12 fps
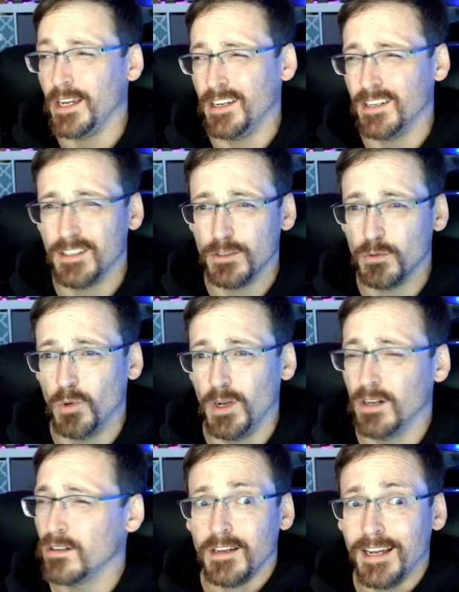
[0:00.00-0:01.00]
And
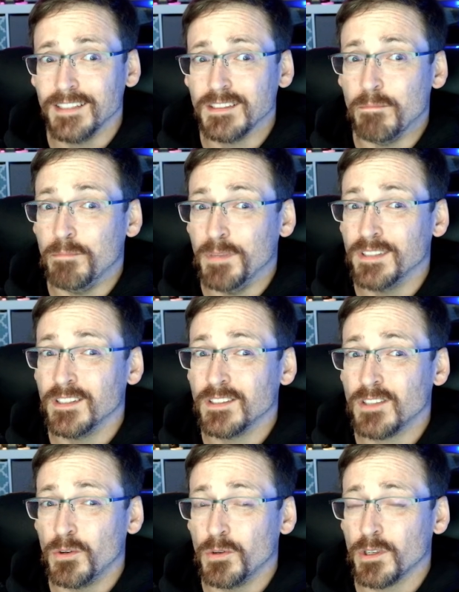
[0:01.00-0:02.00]
well, as a
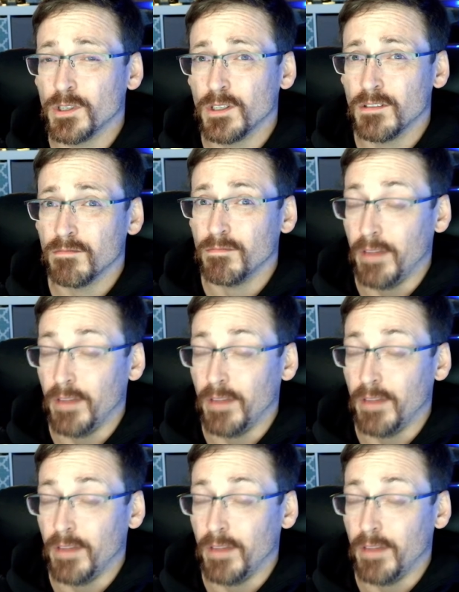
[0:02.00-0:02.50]
business owner